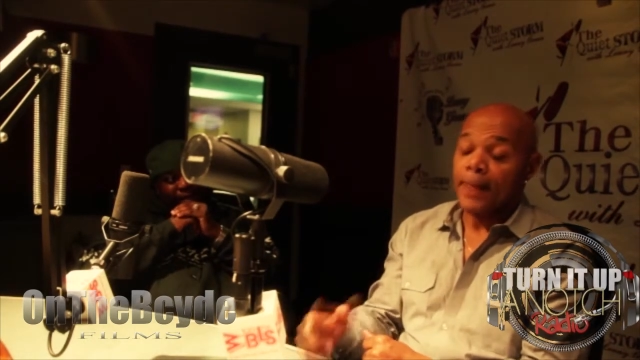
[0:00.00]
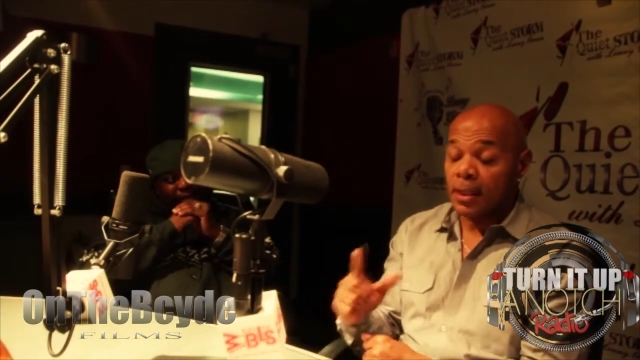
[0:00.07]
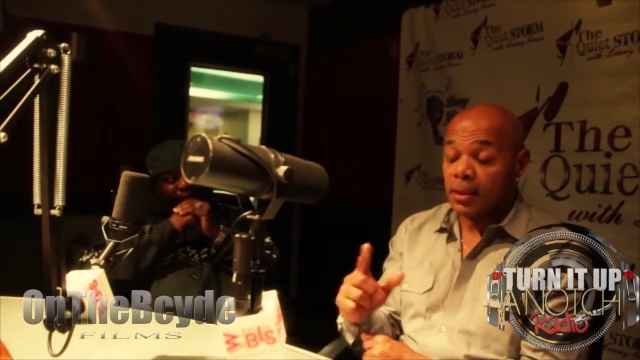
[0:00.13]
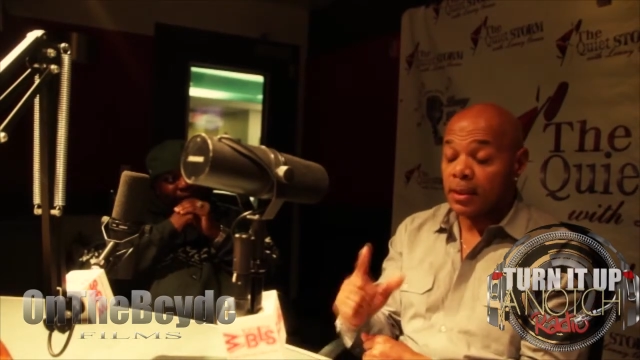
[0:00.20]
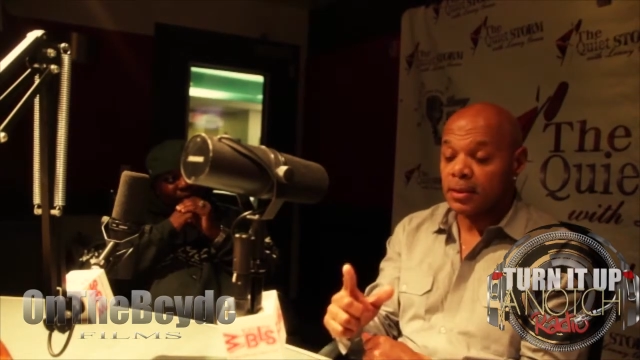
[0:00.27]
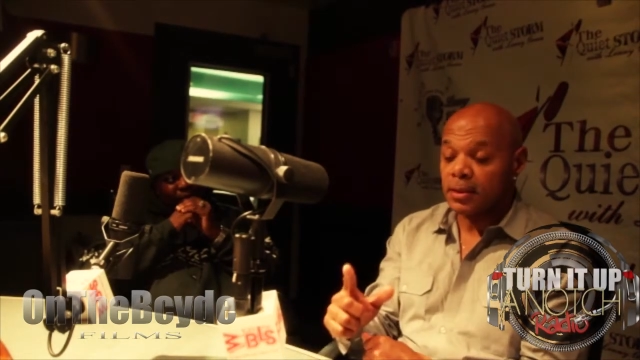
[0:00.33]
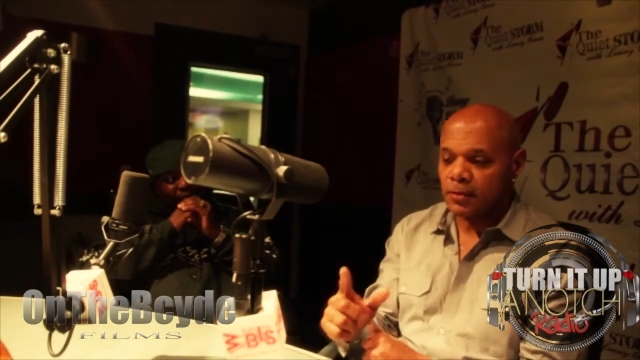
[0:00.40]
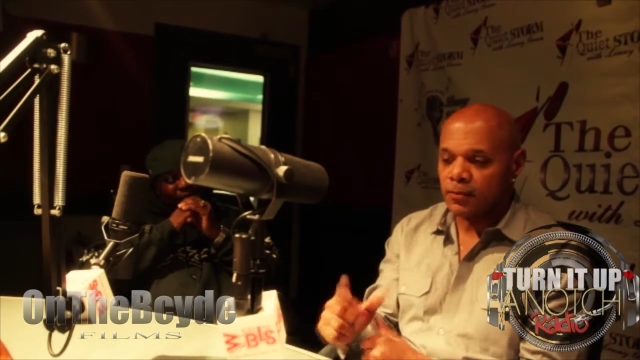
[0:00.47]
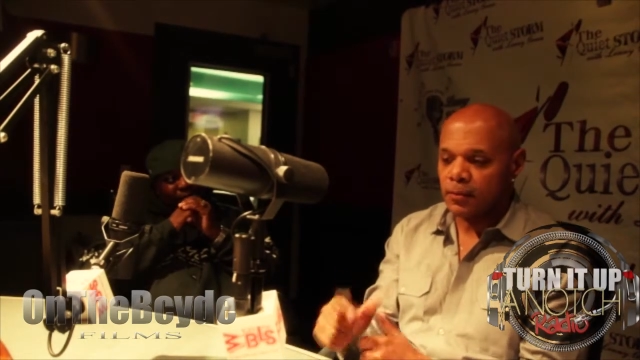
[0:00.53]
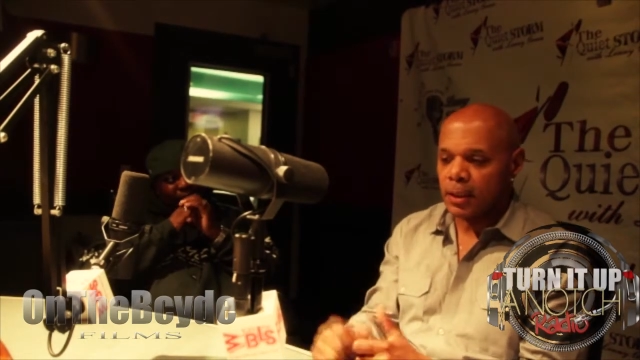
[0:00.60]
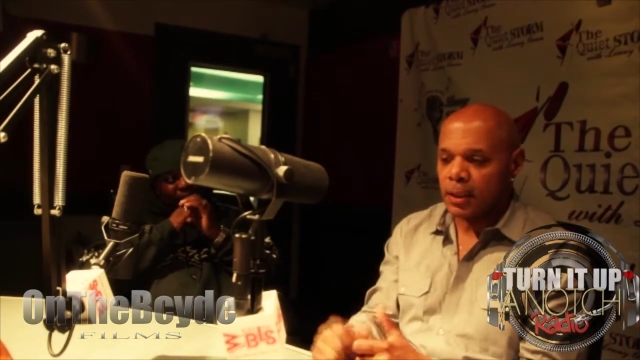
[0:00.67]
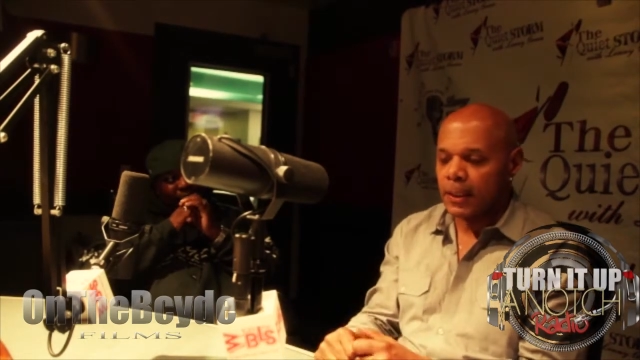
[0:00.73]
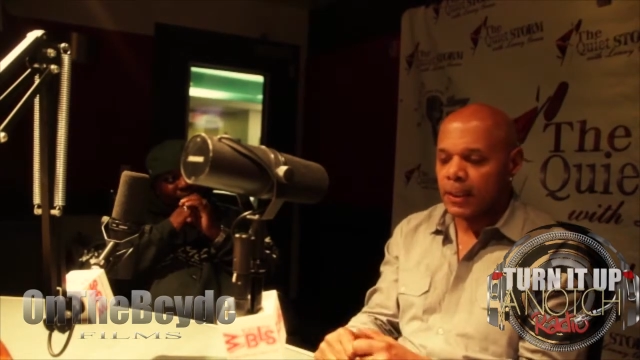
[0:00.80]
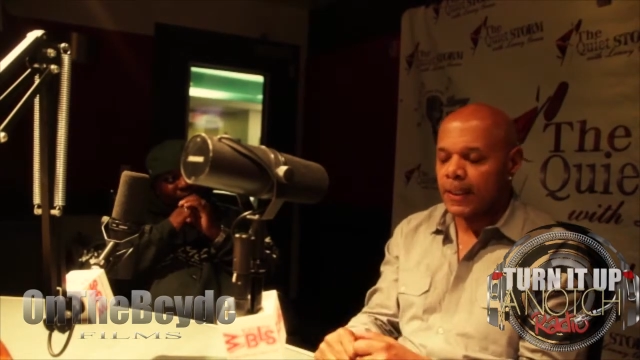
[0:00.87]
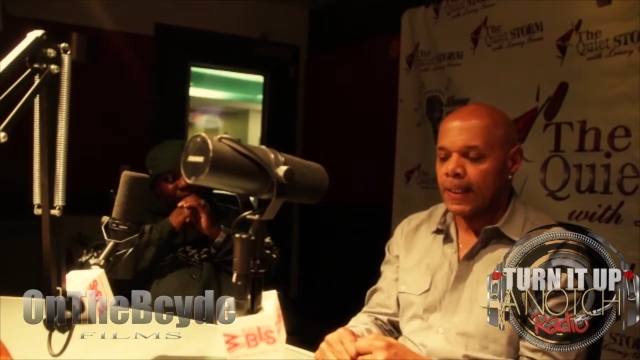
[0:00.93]
and this is
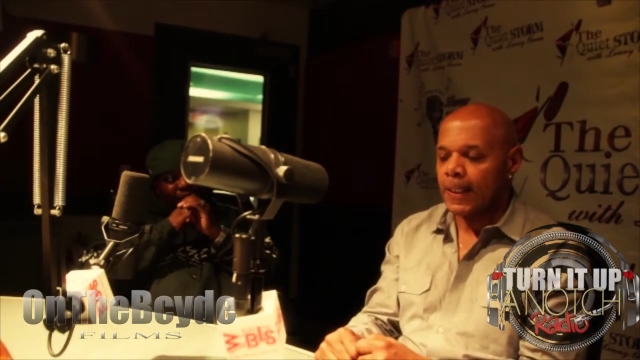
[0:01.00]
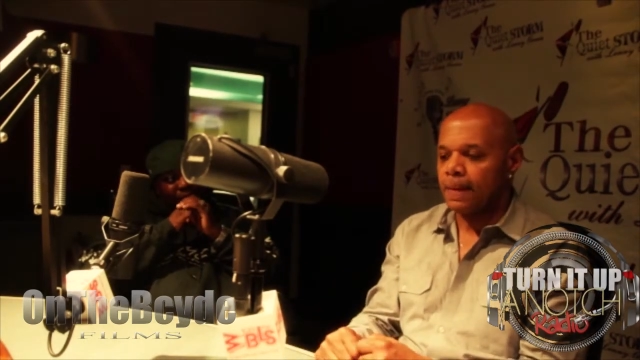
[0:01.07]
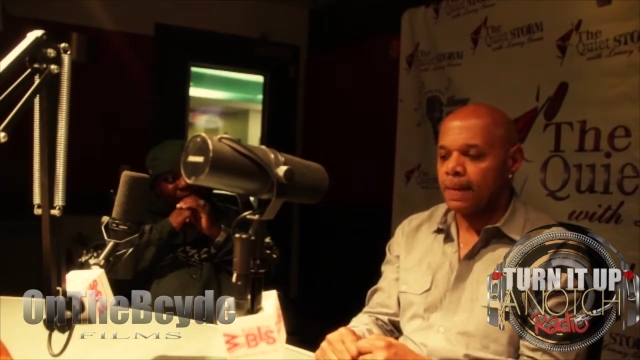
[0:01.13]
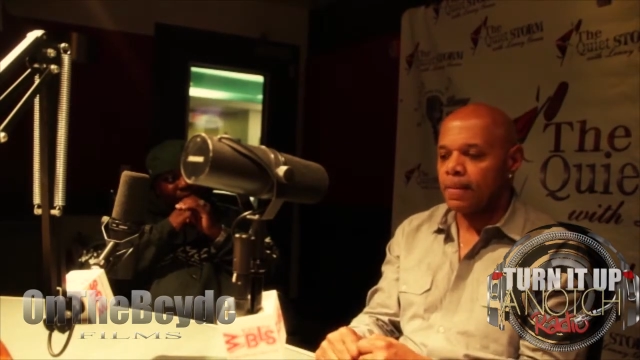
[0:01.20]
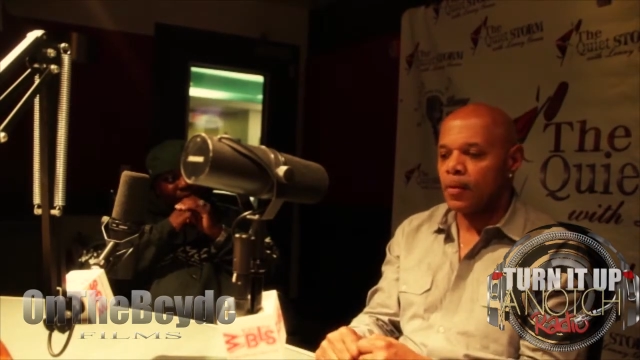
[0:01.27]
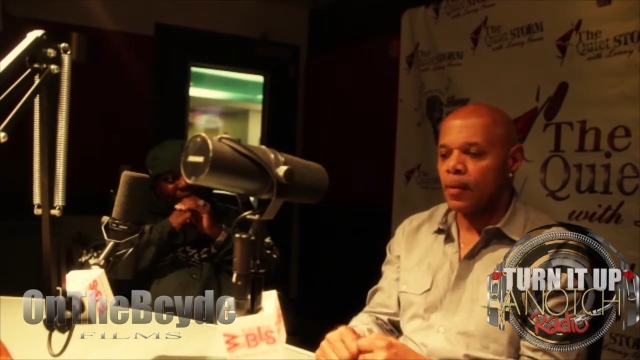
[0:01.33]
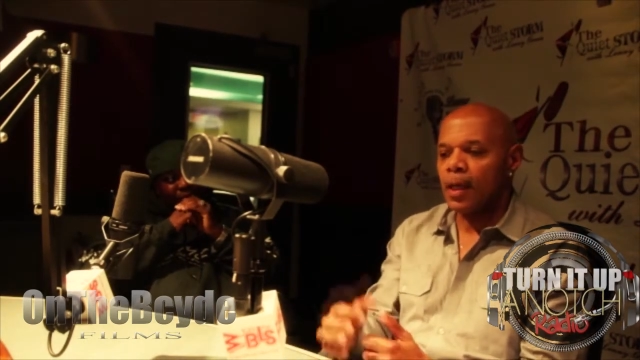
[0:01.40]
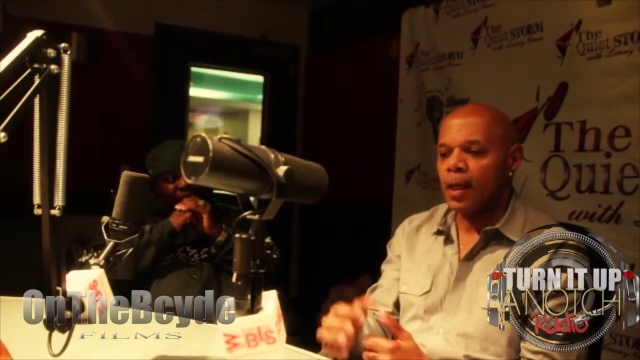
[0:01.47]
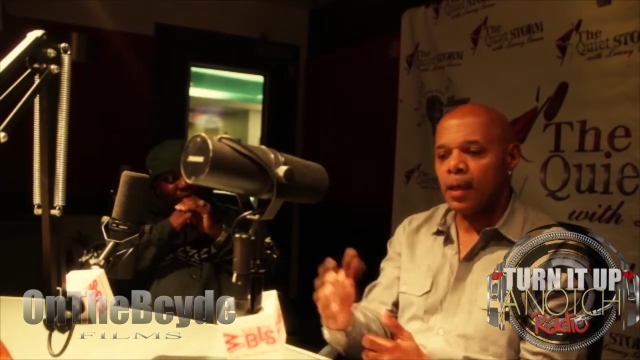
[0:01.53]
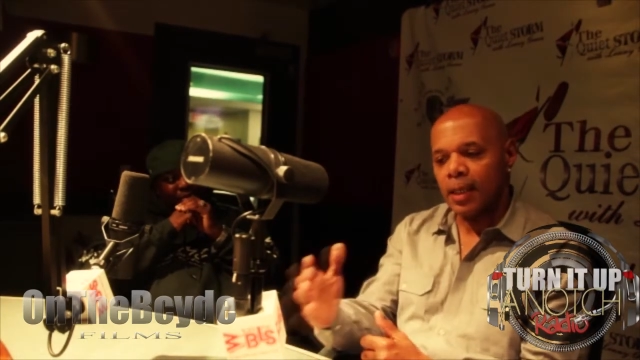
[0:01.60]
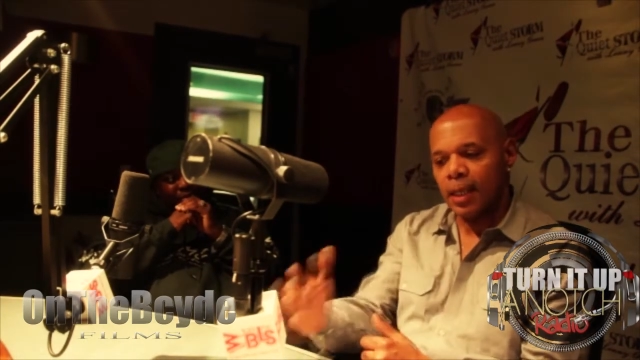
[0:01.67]
really key, no matter,